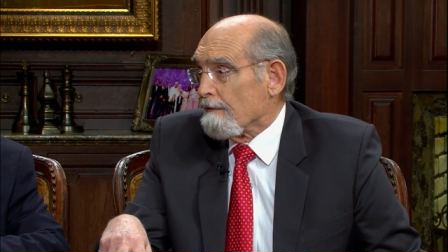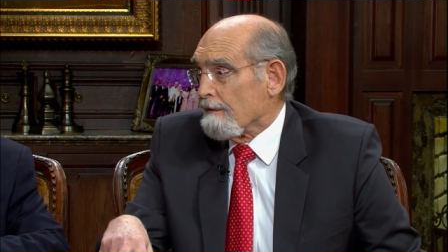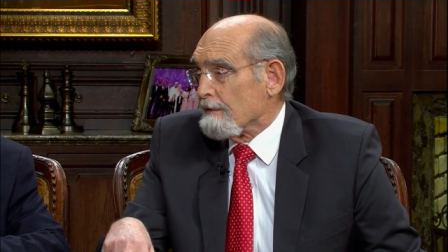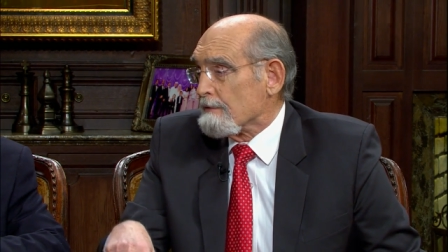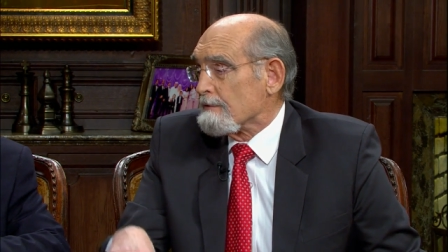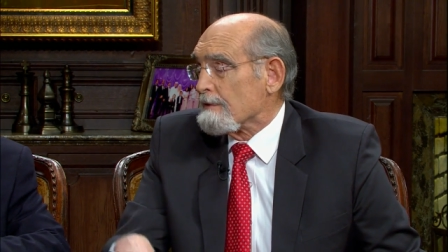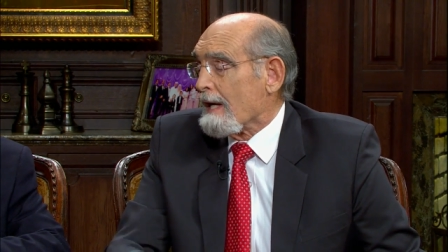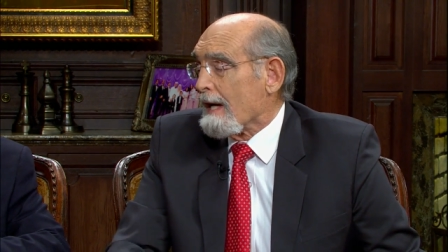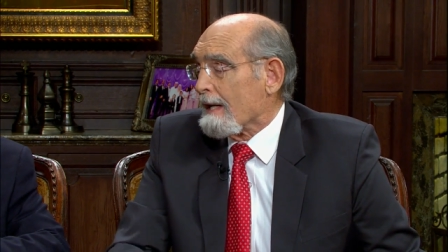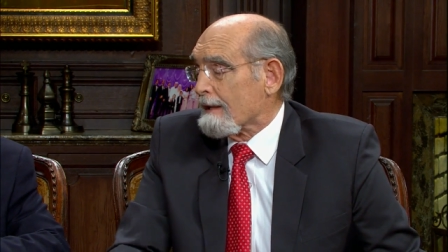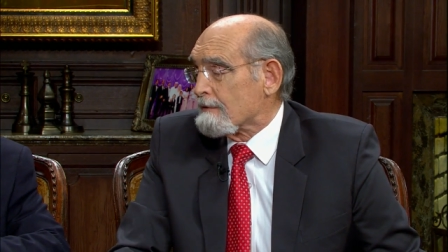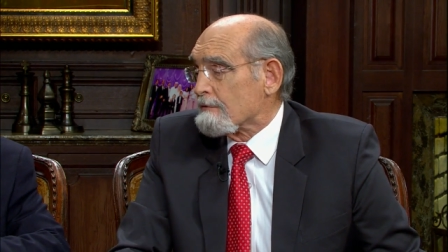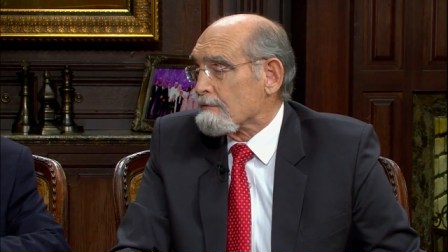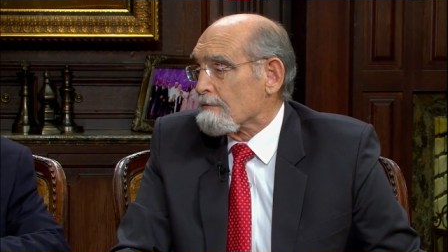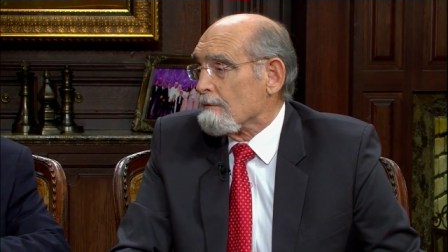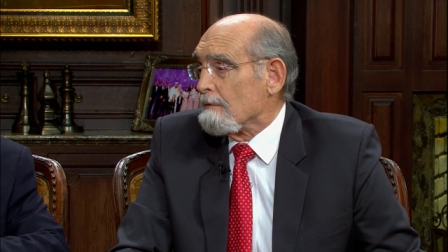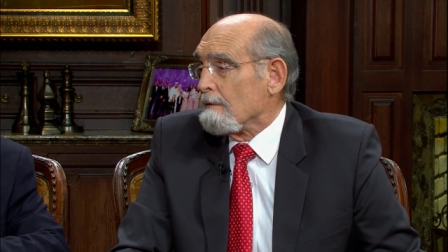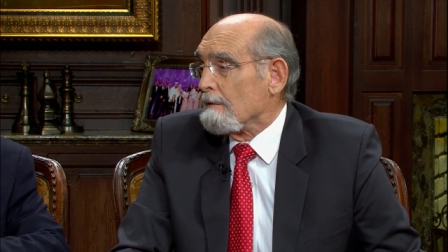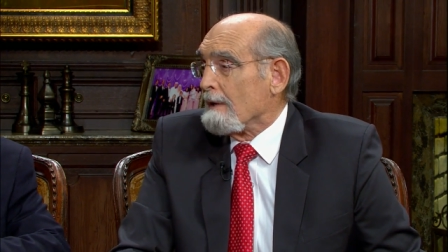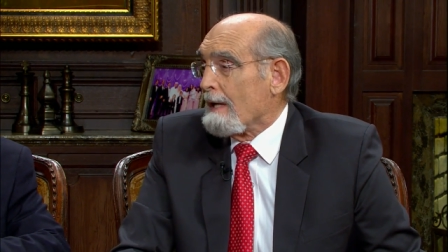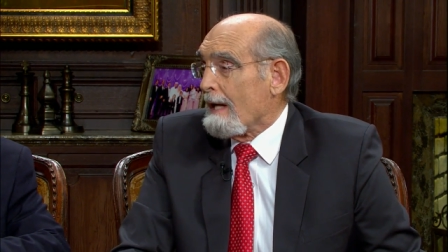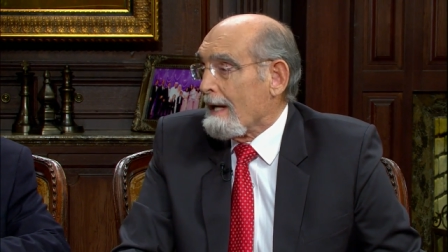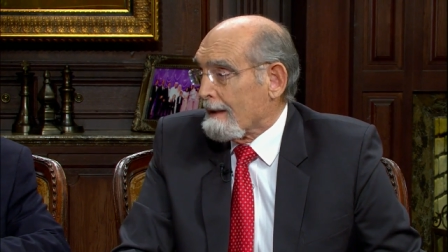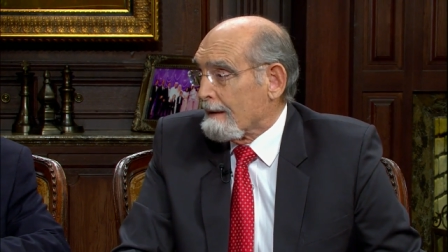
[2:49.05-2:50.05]
this mm-hmm.
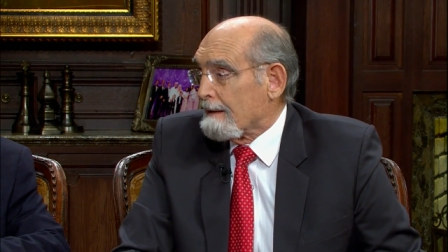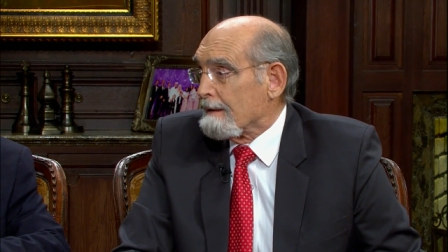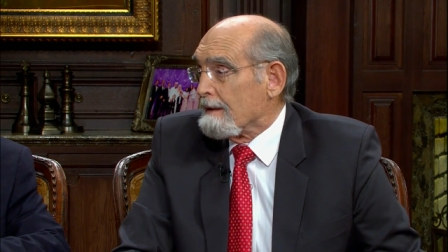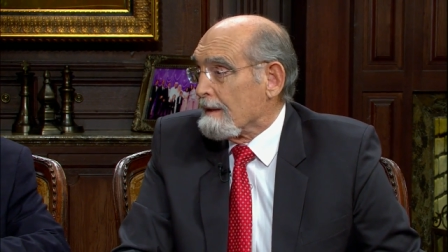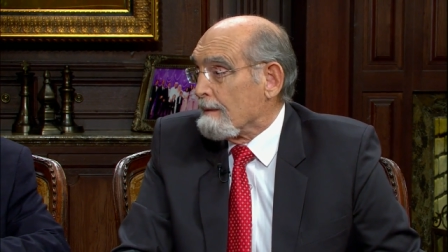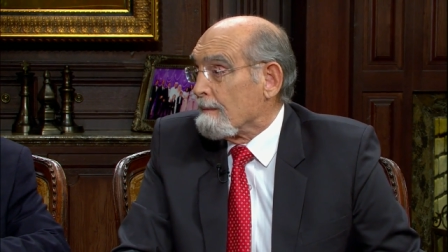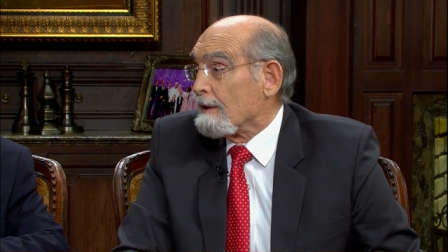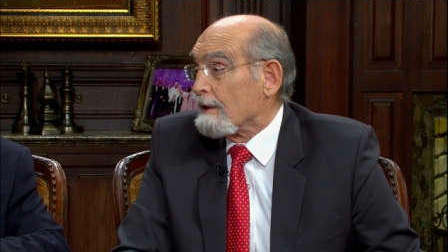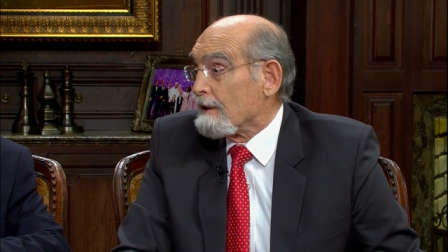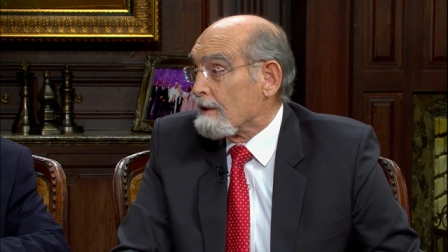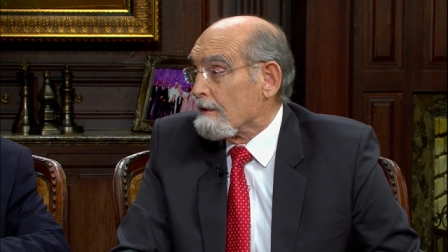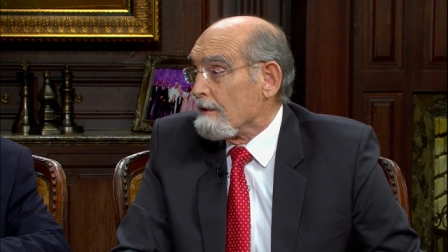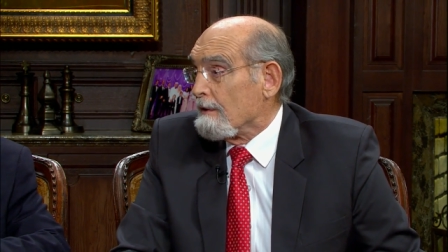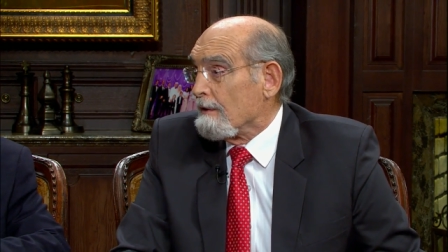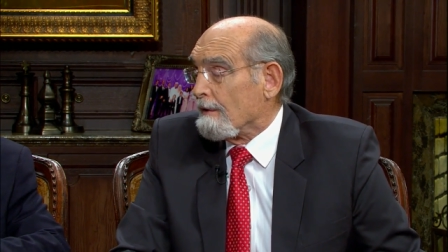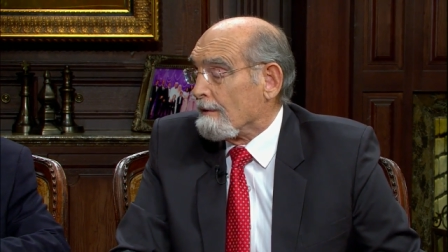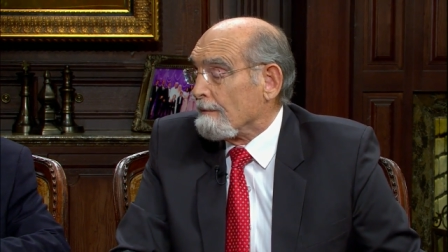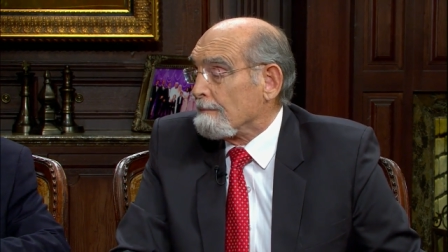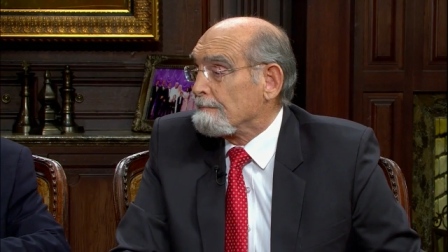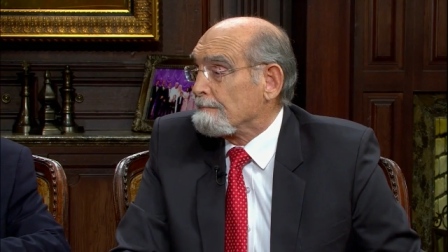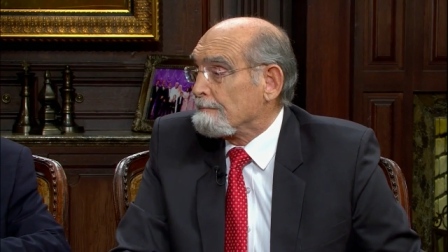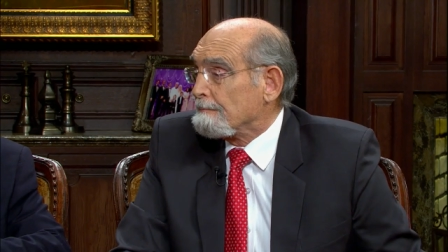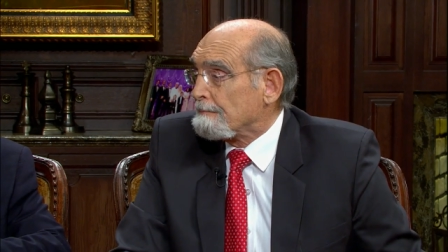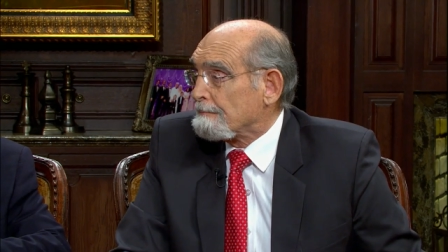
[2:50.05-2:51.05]
actual mm -hmm. academic year.
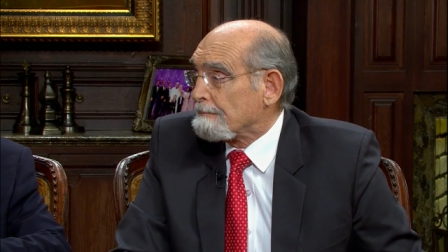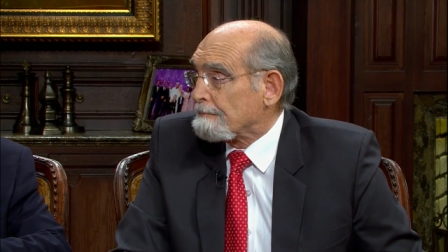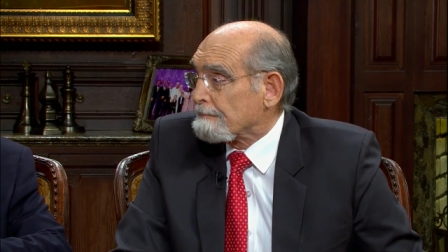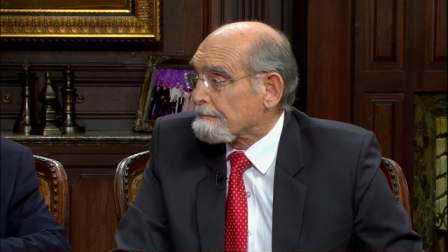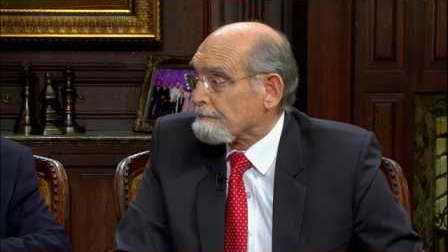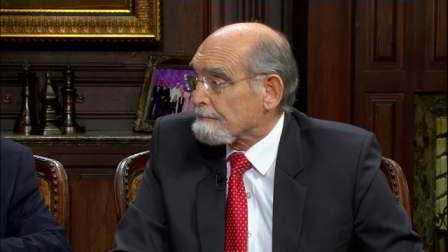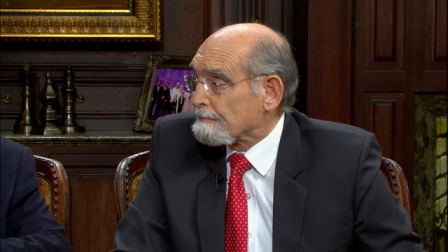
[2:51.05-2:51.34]
Yeah.